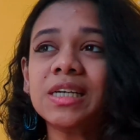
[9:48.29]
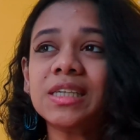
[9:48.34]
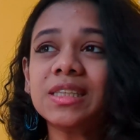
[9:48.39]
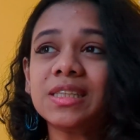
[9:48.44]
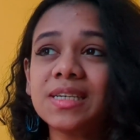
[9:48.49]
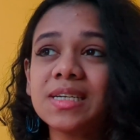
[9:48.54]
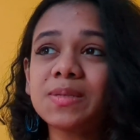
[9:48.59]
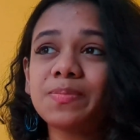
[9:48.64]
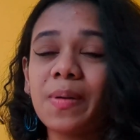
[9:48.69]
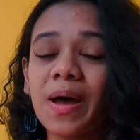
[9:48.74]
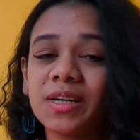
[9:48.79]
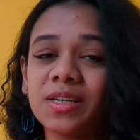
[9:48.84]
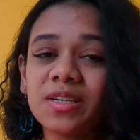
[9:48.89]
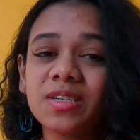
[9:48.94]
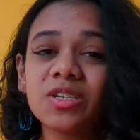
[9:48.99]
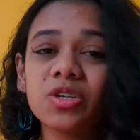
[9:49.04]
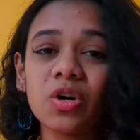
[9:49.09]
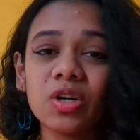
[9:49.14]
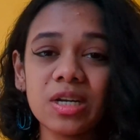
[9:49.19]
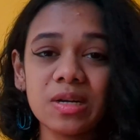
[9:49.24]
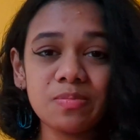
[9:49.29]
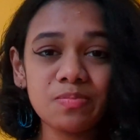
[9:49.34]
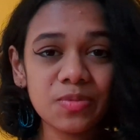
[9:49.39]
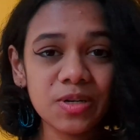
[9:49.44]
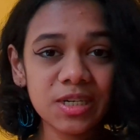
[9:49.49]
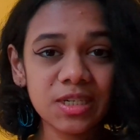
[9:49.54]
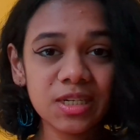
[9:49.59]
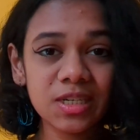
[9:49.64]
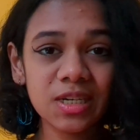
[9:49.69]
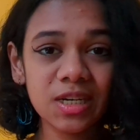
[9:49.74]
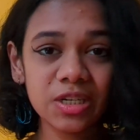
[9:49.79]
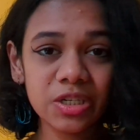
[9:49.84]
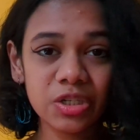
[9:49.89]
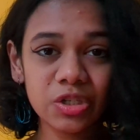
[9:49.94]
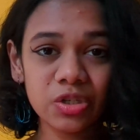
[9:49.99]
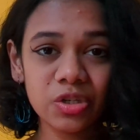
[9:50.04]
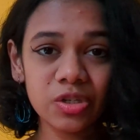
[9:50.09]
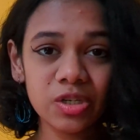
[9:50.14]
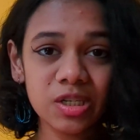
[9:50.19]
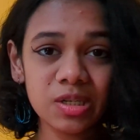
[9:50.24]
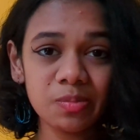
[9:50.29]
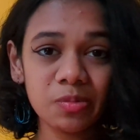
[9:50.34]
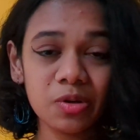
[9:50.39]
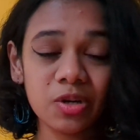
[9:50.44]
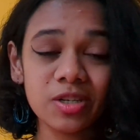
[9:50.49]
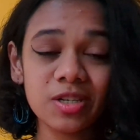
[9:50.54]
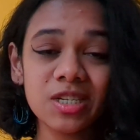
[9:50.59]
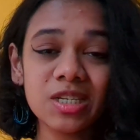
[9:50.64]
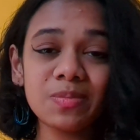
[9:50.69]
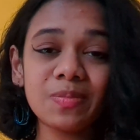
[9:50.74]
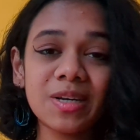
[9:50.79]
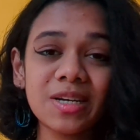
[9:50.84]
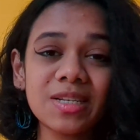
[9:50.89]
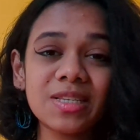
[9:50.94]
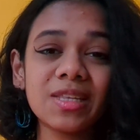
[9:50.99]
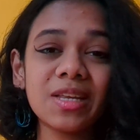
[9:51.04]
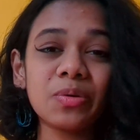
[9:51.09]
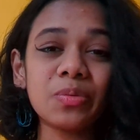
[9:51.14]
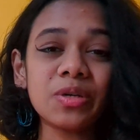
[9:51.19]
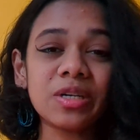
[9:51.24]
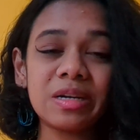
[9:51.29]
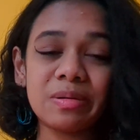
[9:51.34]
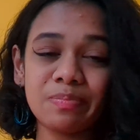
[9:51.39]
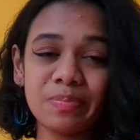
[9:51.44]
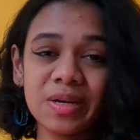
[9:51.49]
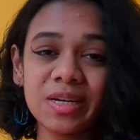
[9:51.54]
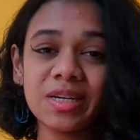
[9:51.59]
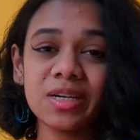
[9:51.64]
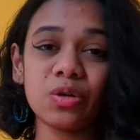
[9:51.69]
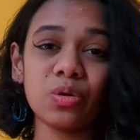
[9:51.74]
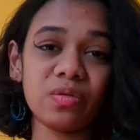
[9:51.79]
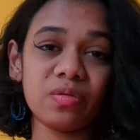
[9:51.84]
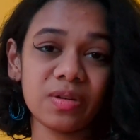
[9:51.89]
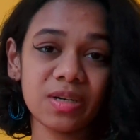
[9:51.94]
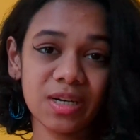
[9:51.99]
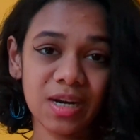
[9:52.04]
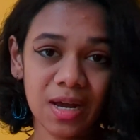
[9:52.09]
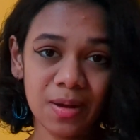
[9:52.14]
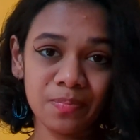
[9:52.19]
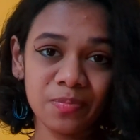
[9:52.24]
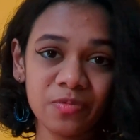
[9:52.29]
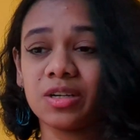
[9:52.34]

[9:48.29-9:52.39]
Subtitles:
these patterns got imprinted into your subconscious because they were repeated over time.